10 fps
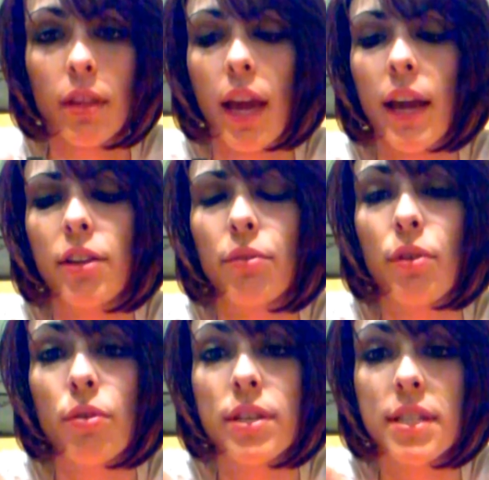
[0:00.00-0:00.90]
And you'll
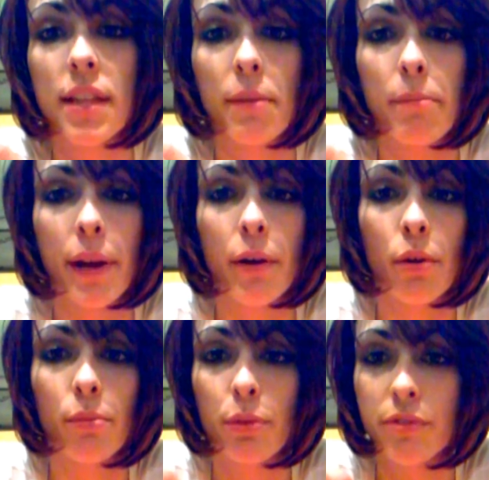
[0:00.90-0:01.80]
notice that the
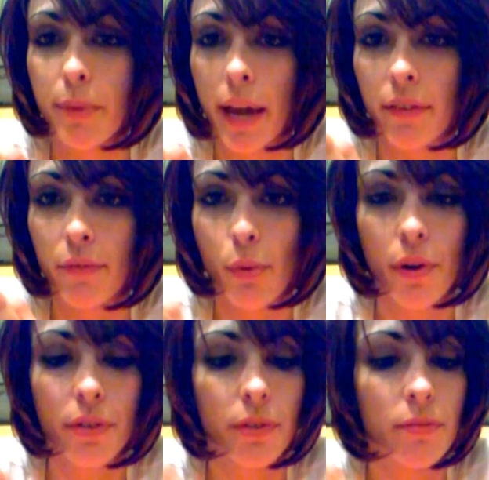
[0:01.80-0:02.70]
barrel moves back and
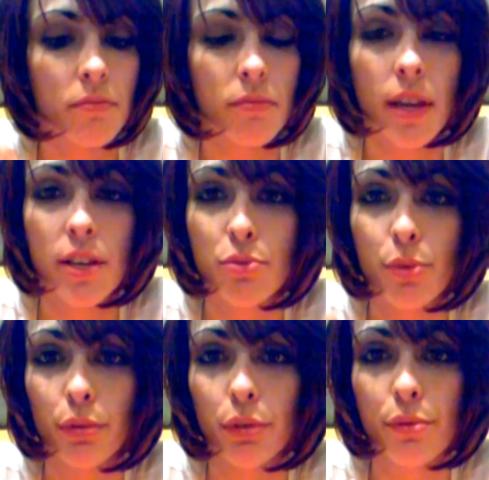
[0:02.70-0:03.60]
forth is
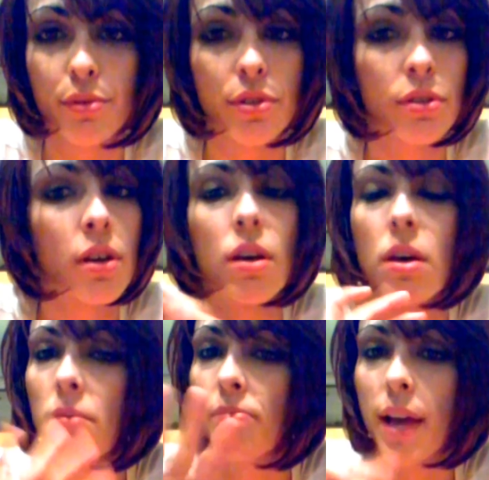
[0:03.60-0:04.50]
real loose,
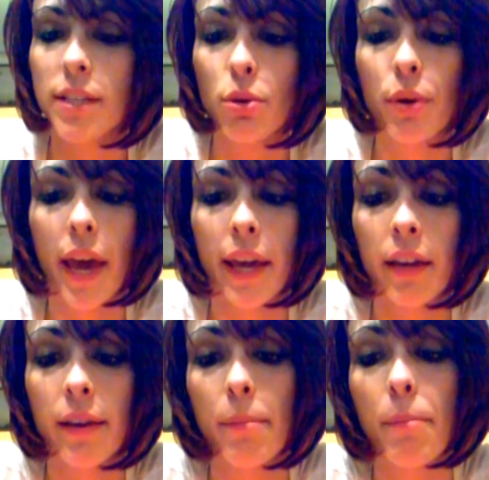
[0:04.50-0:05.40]
that's
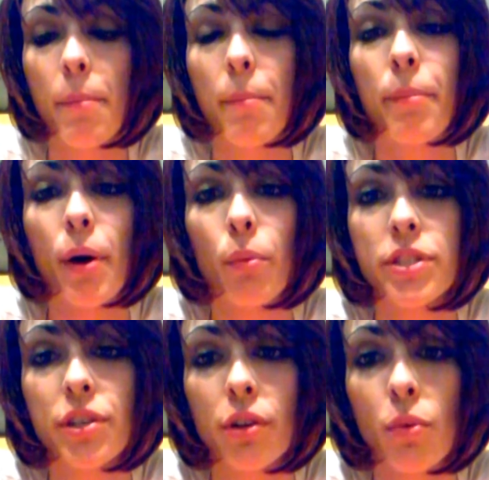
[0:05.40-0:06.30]
okay. But
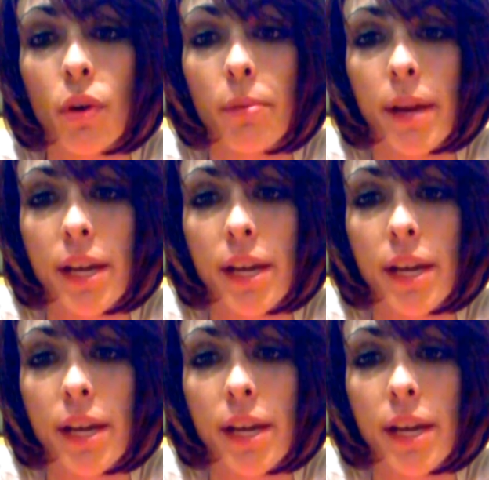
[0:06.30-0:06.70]
what you're going to want to